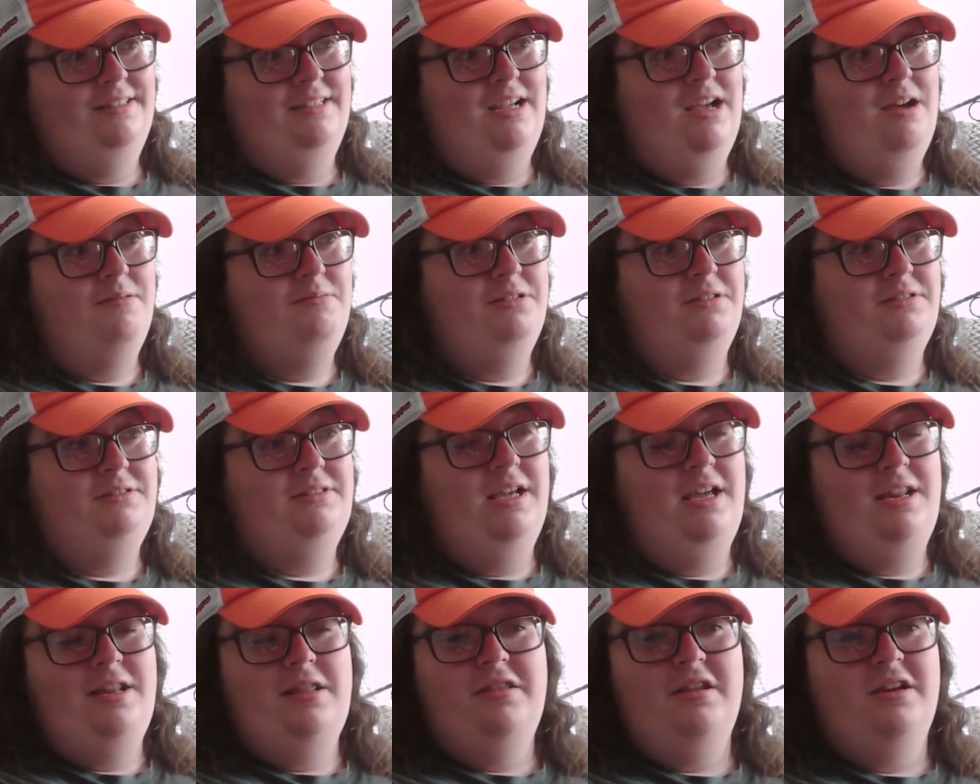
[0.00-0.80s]
I'm just
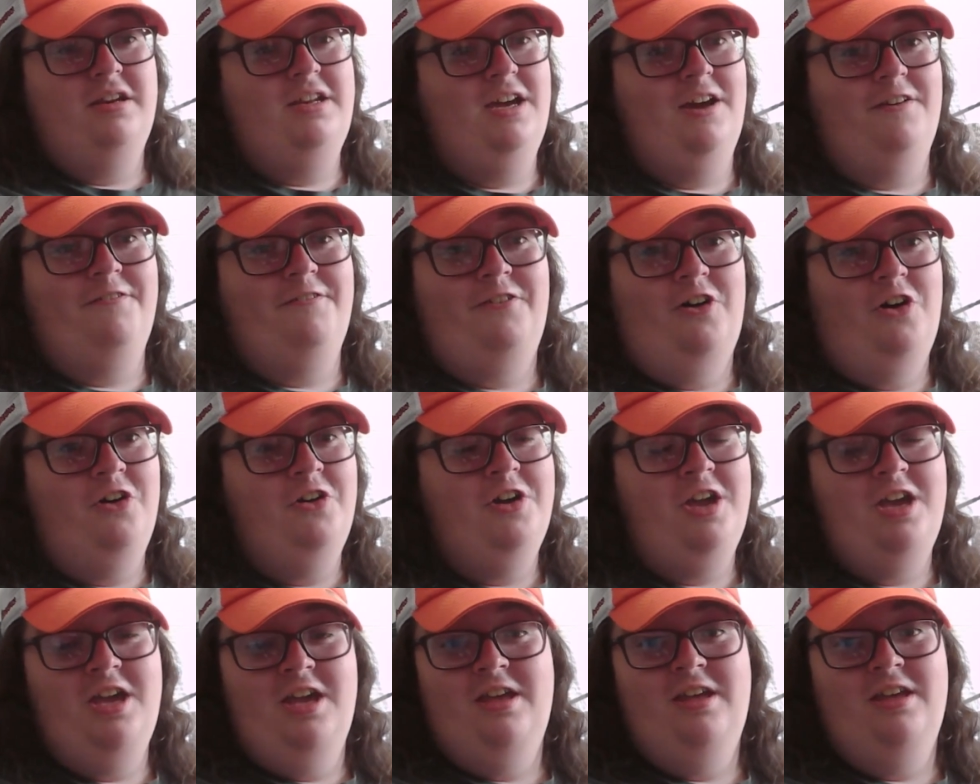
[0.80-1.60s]
saying, he's going to take a
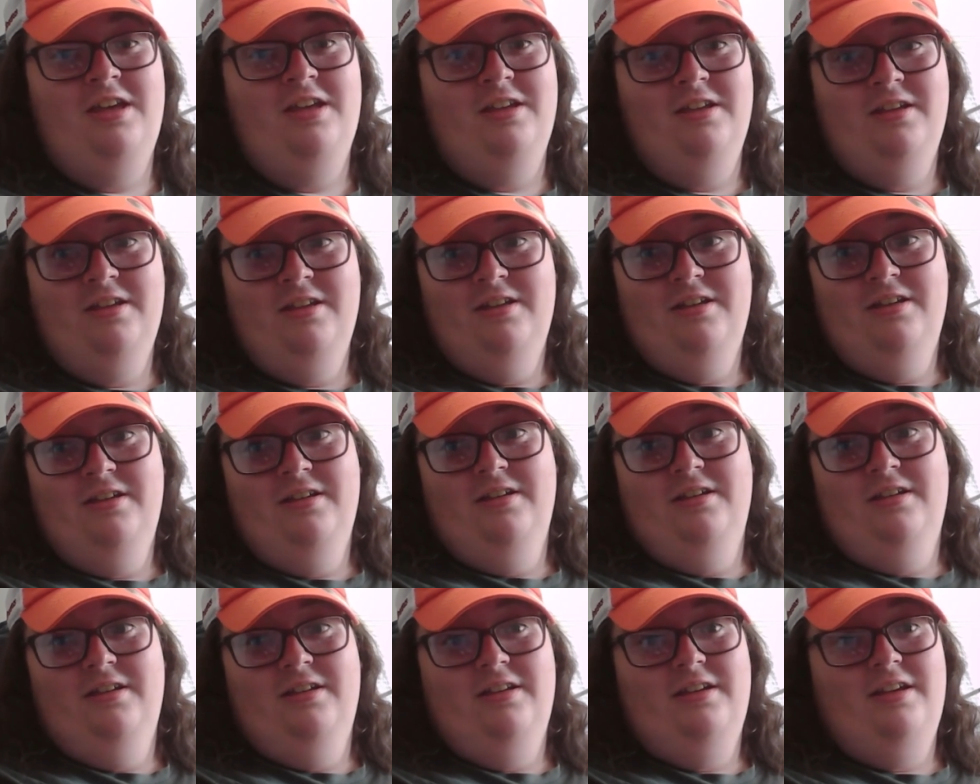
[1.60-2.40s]
funky hit,
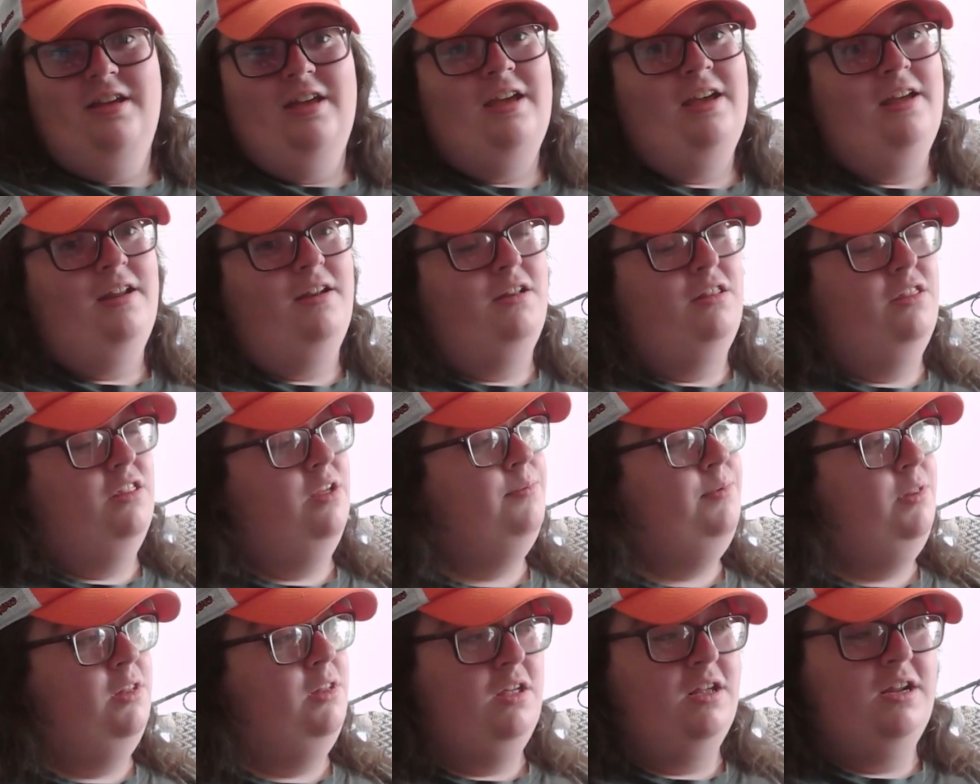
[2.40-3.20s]
and
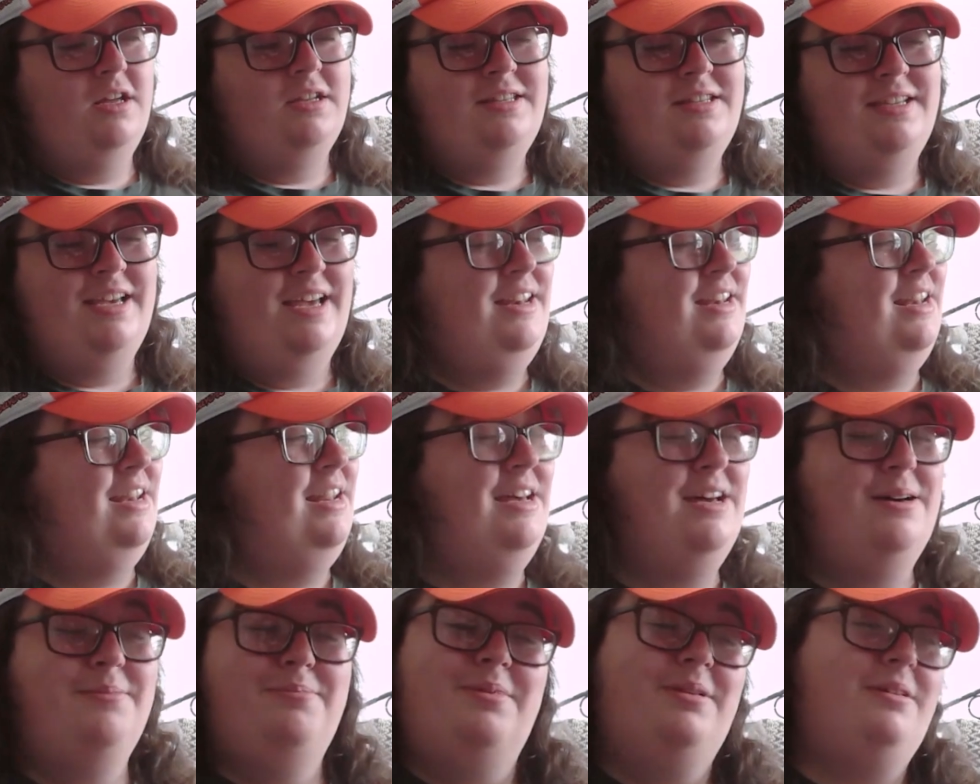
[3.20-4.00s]
something's going to tighten
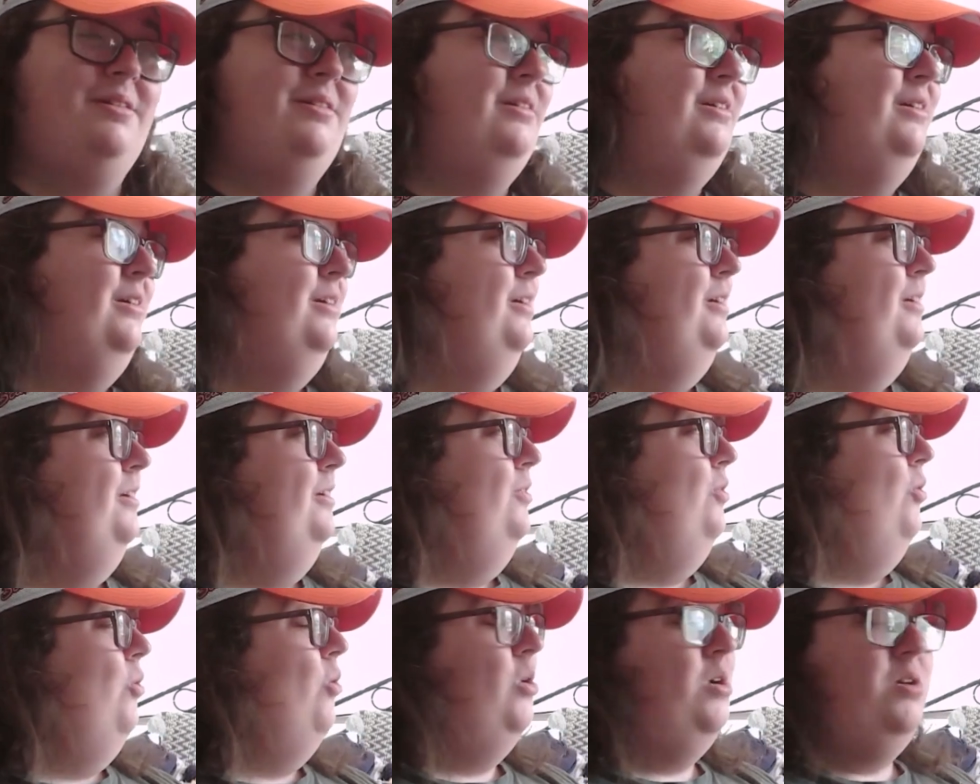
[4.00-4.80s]
up,
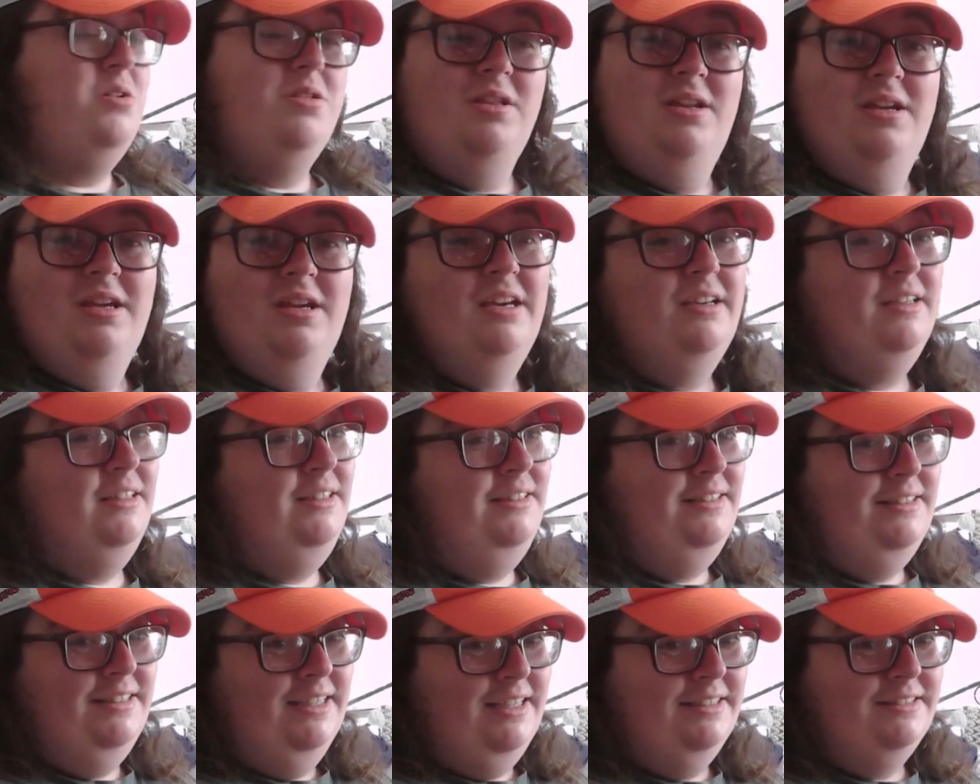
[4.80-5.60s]
or he's going to get
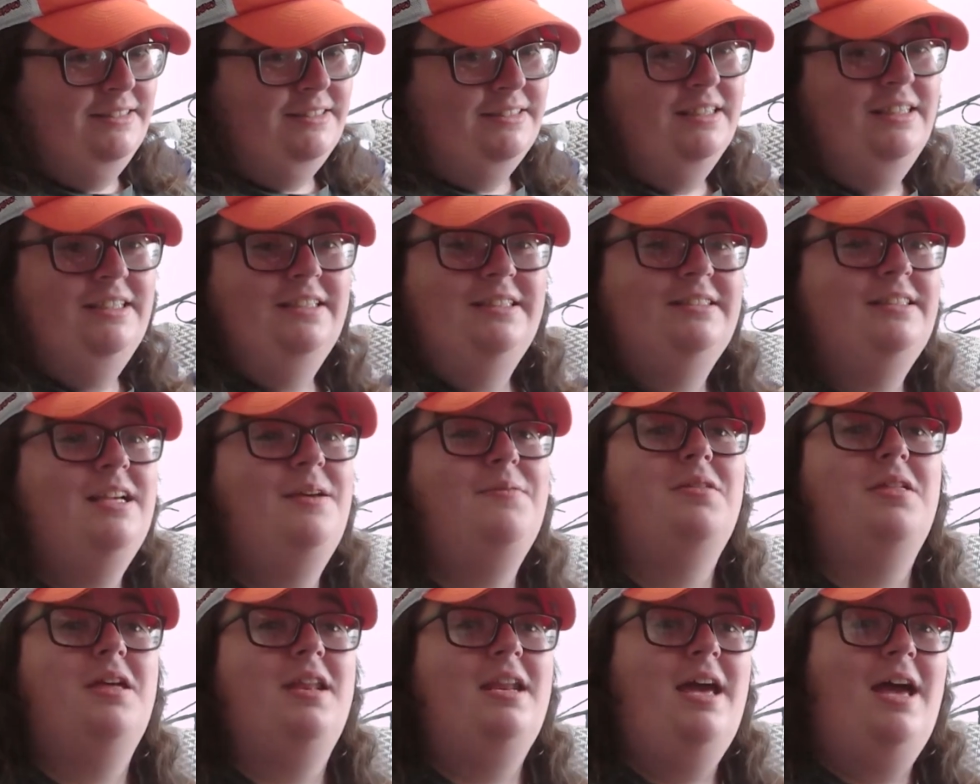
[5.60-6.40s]
concussed.
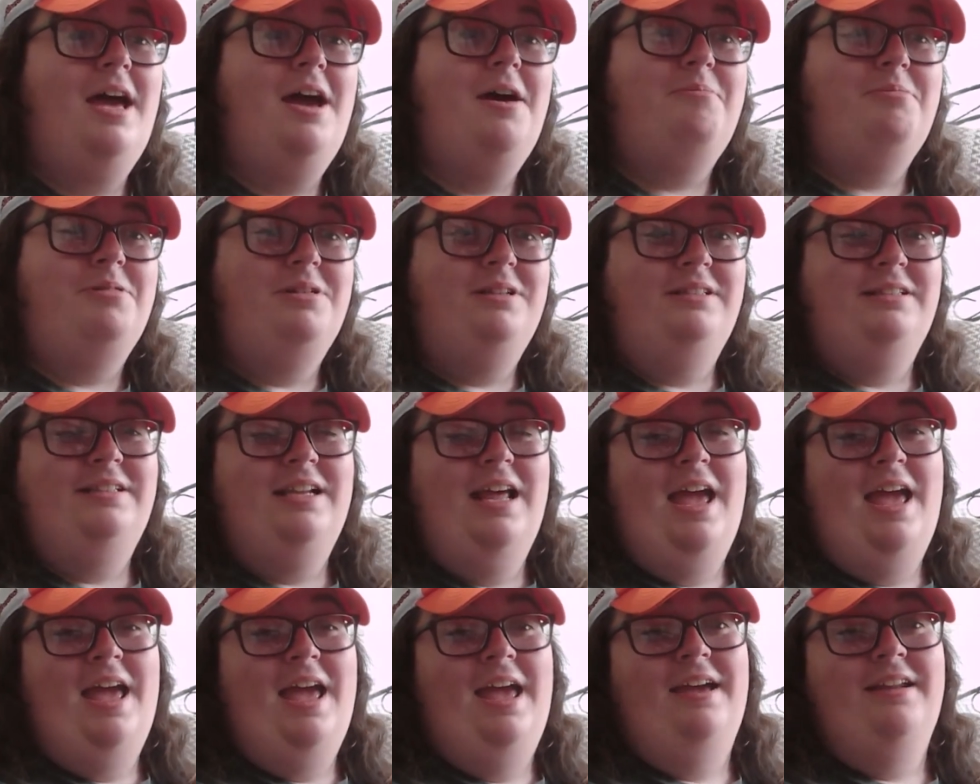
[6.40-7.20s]
Something's going to happen,
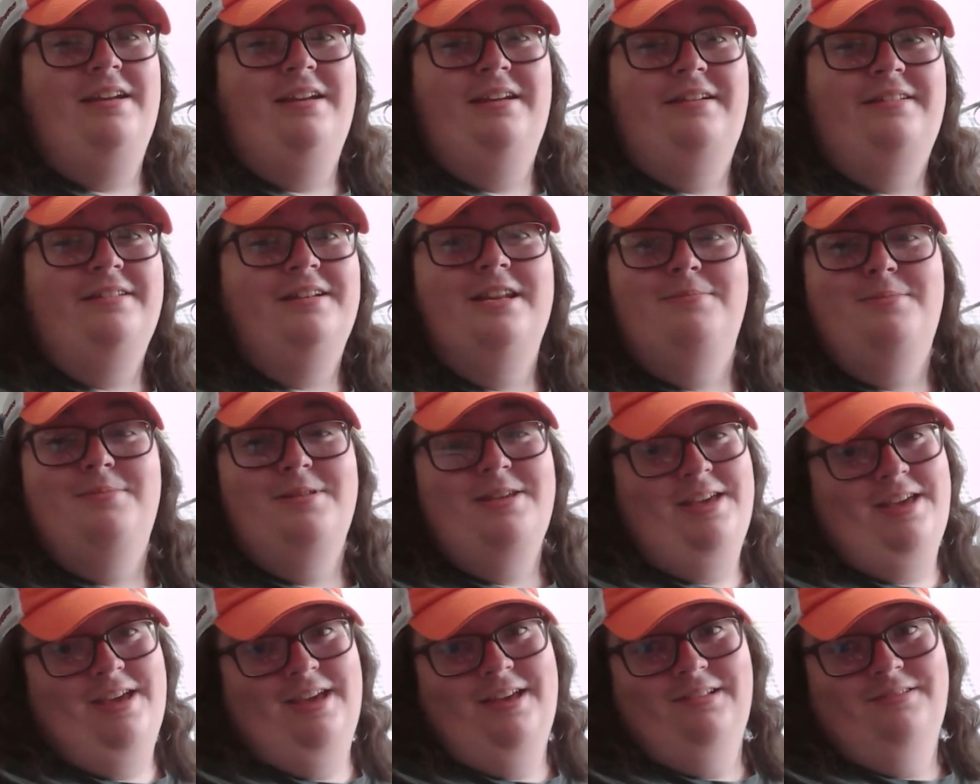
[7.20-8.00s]
and it's going to
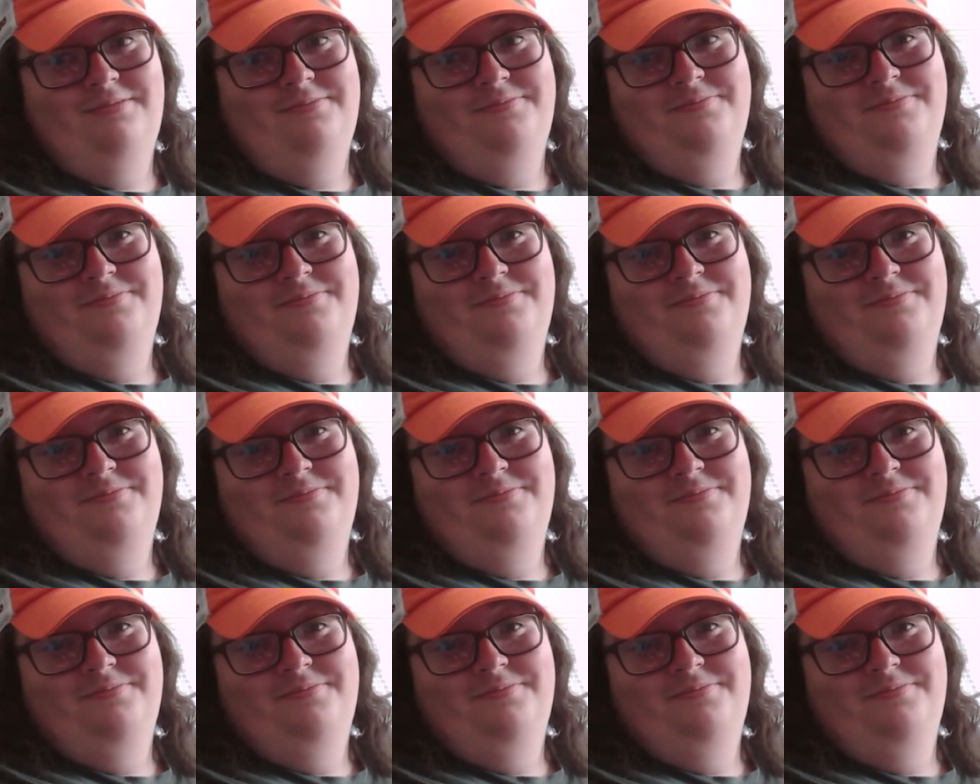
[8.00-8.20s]
be hell.